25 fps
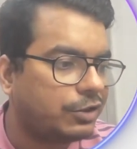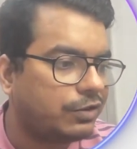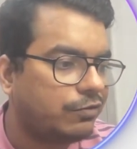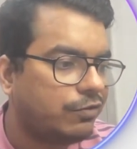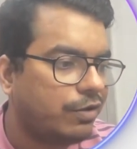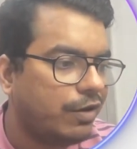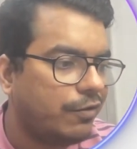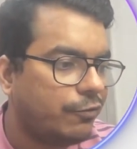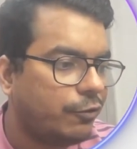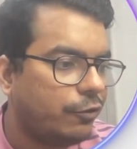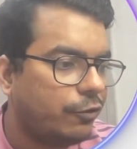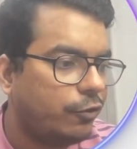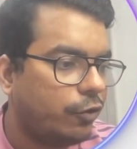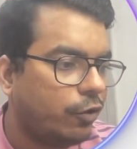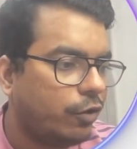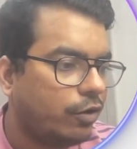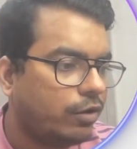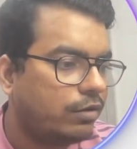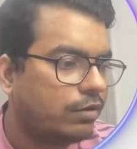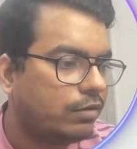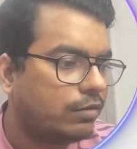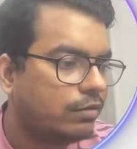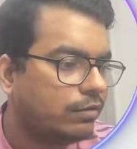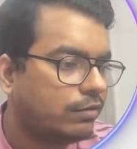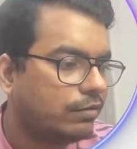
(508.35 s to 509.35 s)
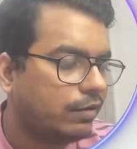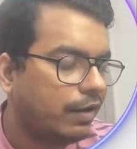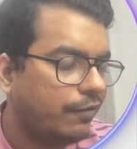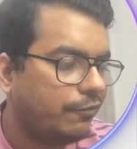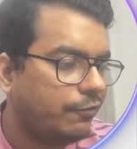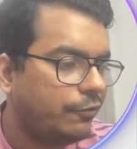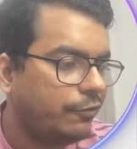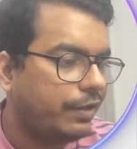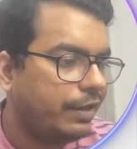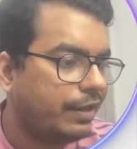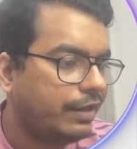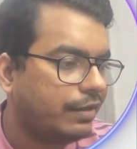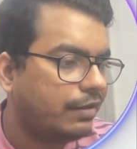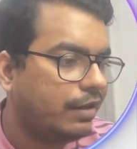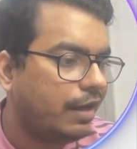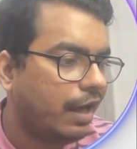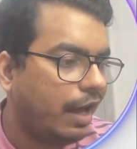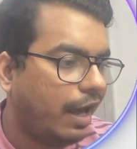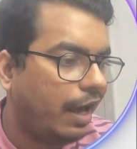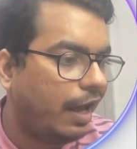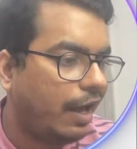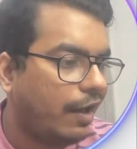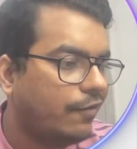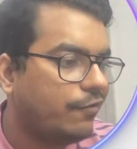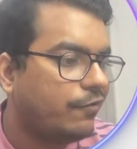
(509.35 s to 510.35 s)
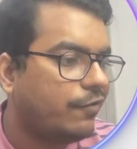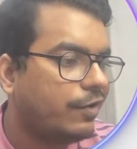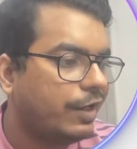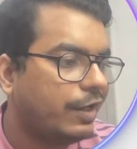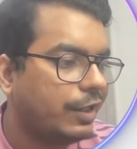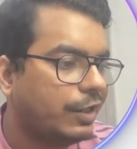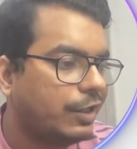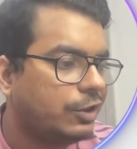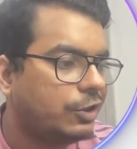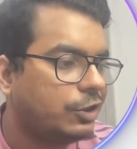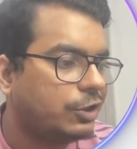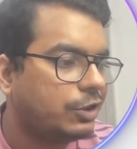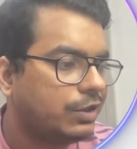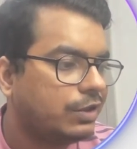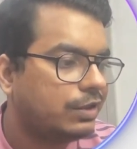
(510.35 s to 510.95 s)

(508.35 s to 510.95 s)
if you have to take the average,